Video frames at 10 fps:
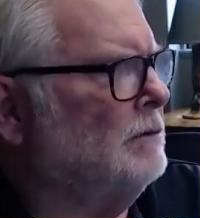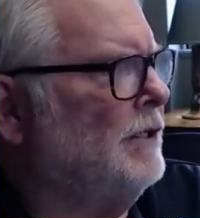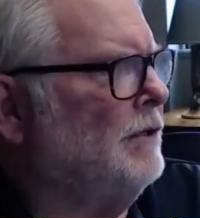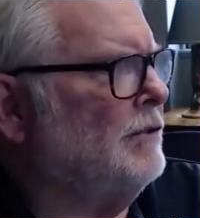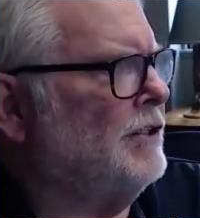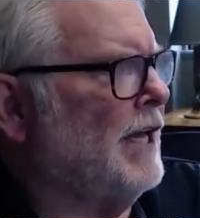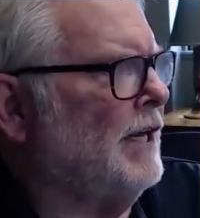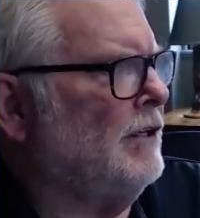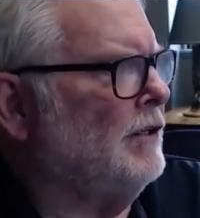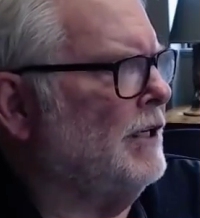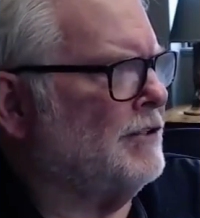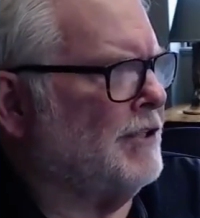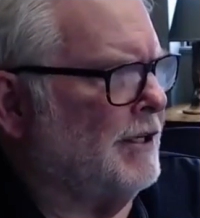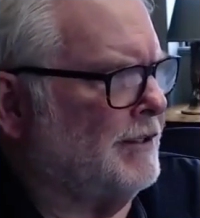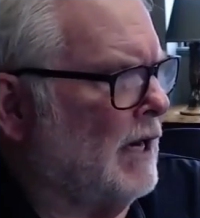you sent it. You didn't
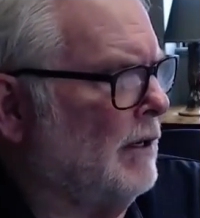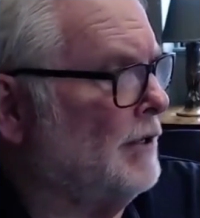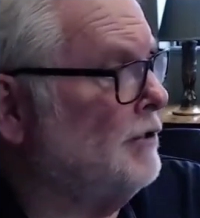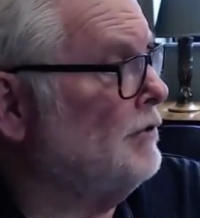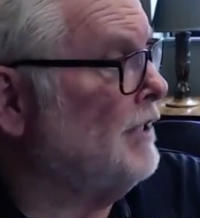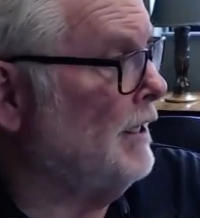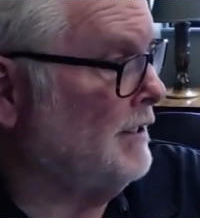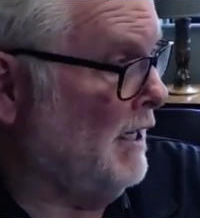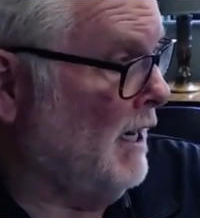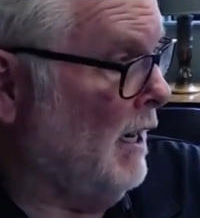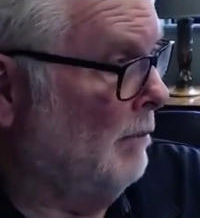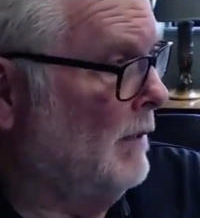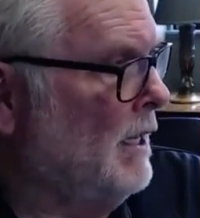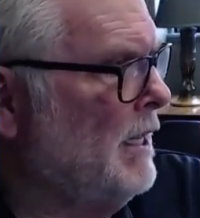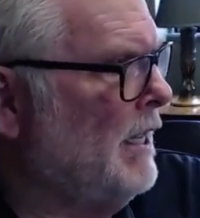send it to the IRS. You sent it to him,
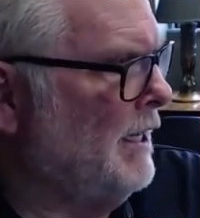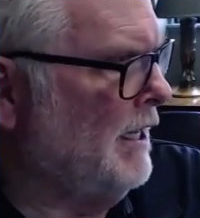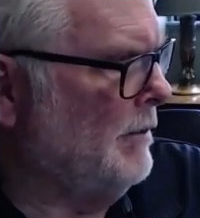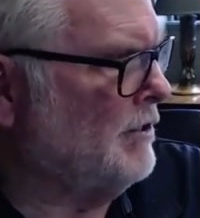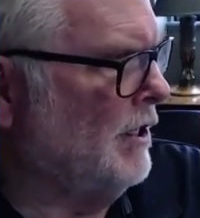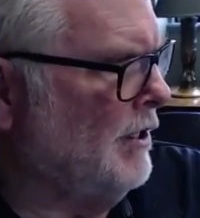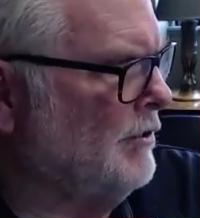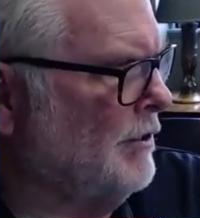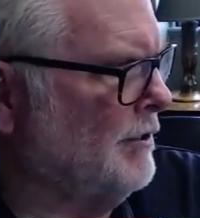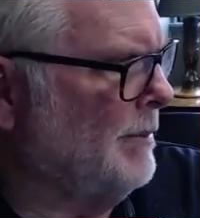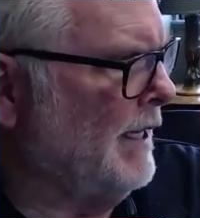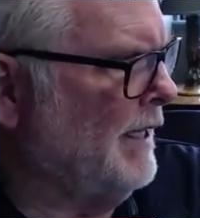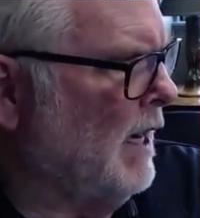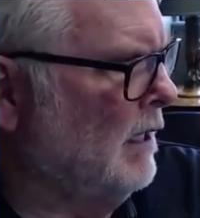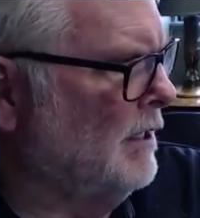and he was going to use it to pay the
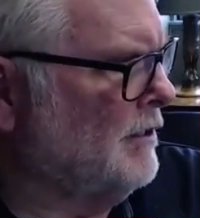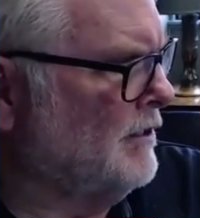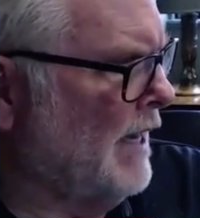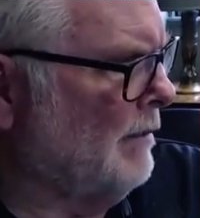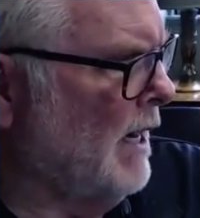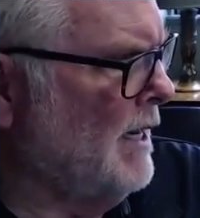IRS. Is that right?